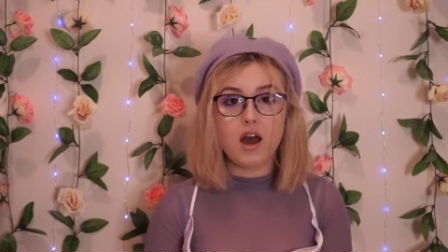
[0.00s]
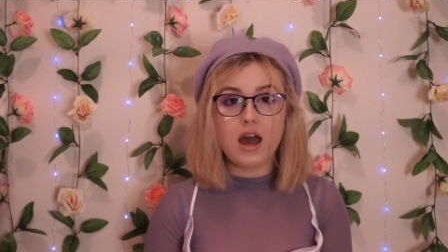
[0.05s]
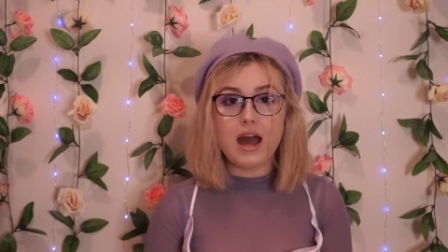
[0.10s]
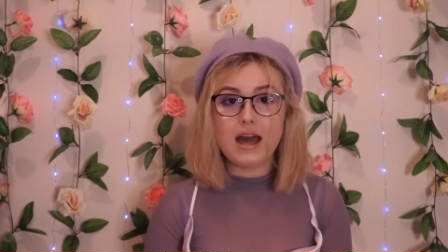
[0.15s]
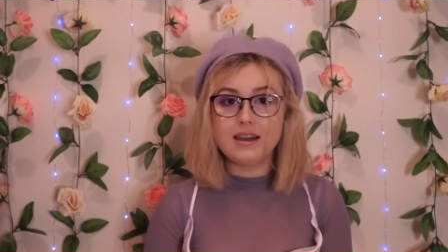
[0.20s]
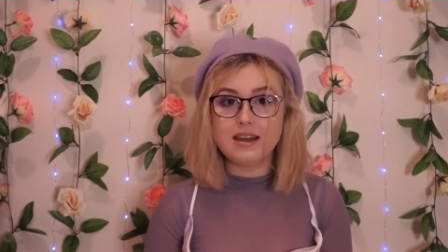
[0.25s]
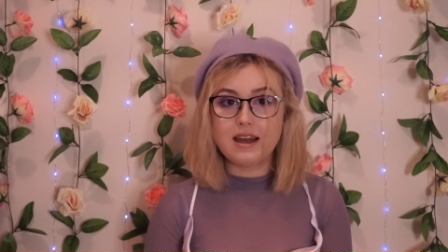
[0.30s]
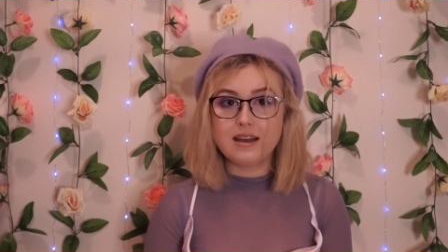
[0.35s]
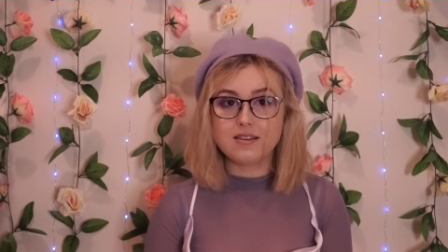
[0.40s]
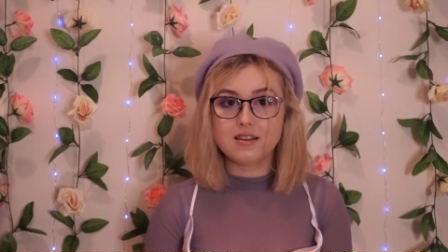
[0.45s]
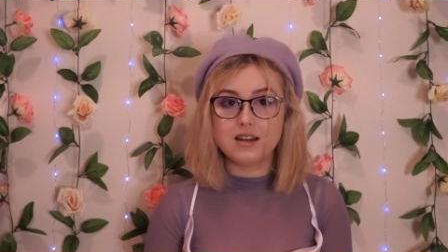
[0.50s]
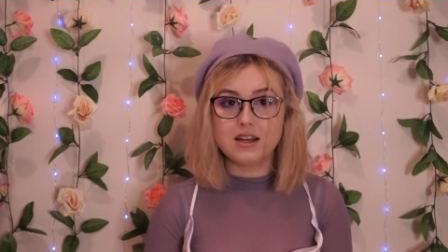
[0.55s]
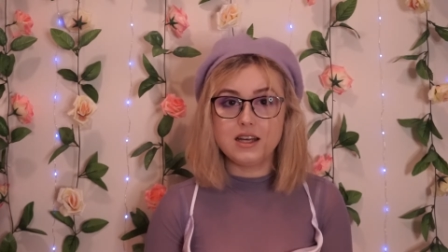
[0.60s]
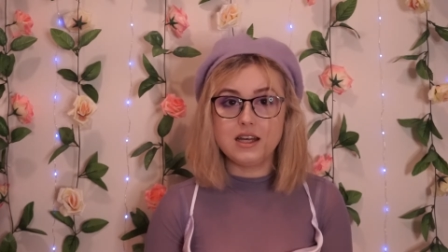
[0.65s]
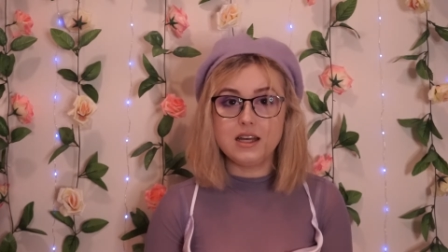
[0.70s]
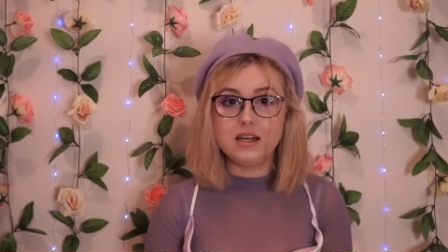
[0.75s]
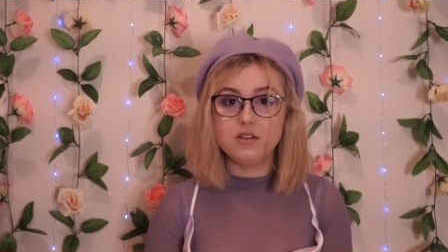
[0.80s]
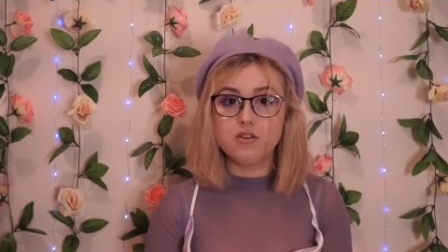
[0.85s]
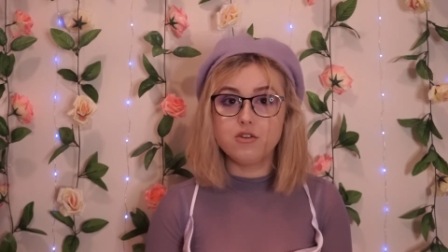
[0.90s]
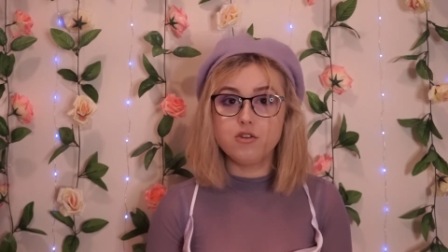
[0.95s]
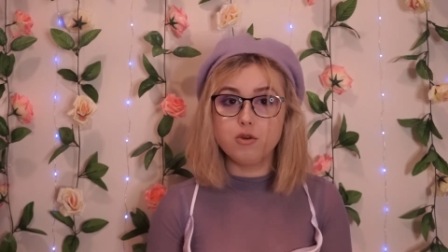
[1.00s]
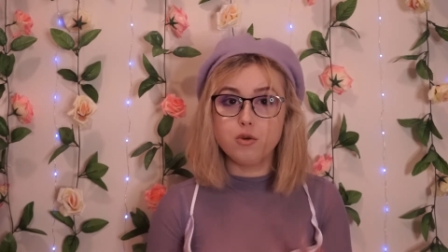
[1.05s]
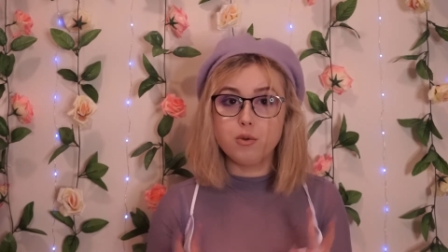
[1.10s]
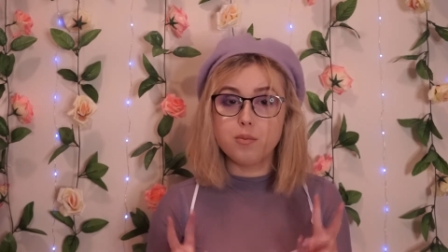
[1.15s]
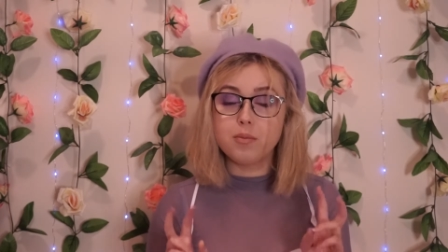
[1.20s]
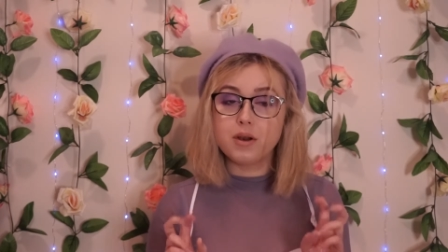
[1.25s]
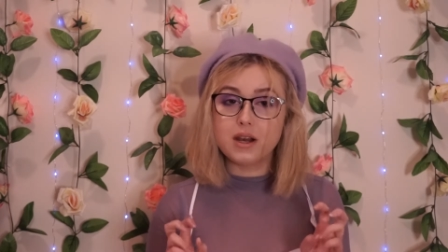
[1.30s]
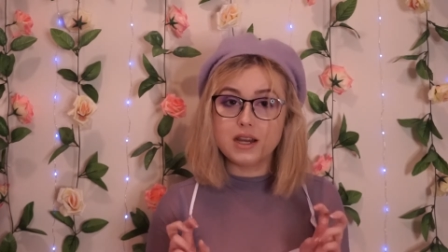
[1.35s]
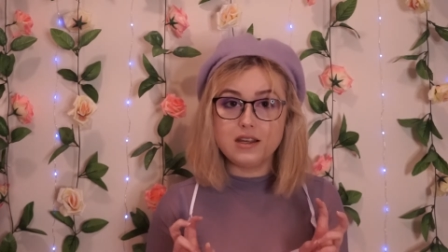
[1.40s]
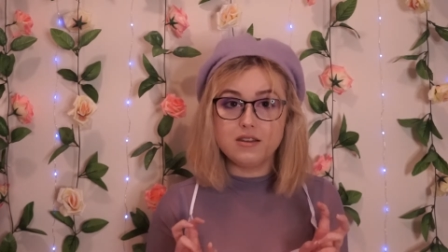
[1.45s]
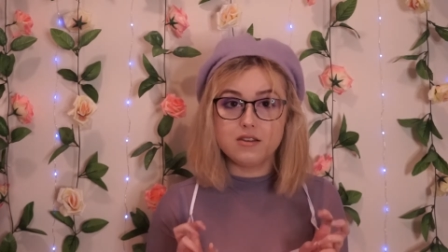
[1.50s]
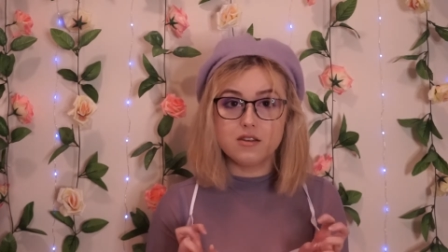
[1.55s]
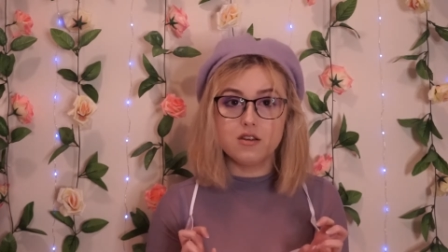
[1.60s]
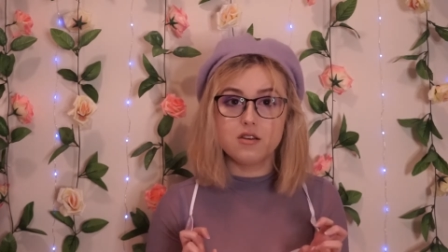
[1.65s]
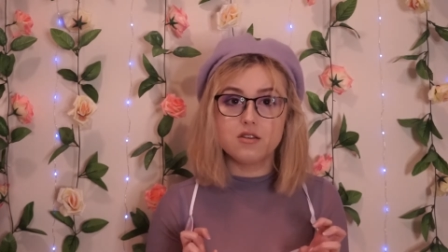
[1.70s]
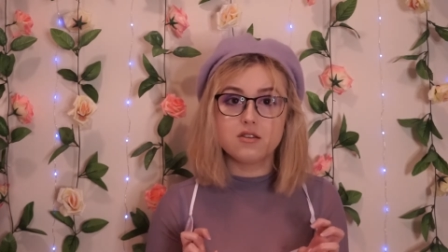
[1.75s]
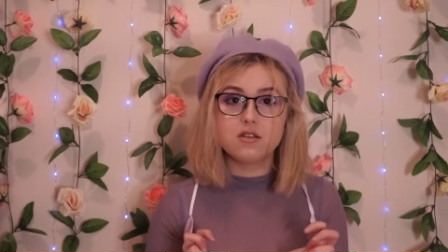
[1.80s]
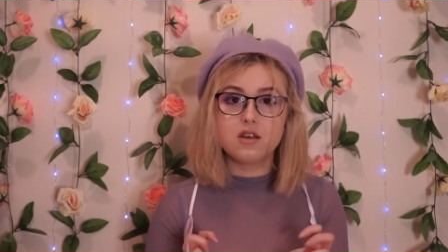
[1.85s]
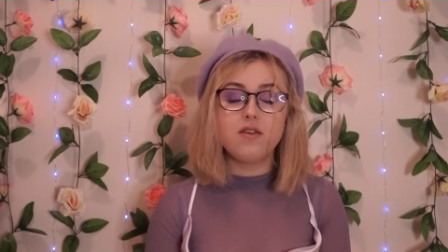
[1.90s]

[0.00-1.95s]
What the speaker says: and Natalie into pleasers.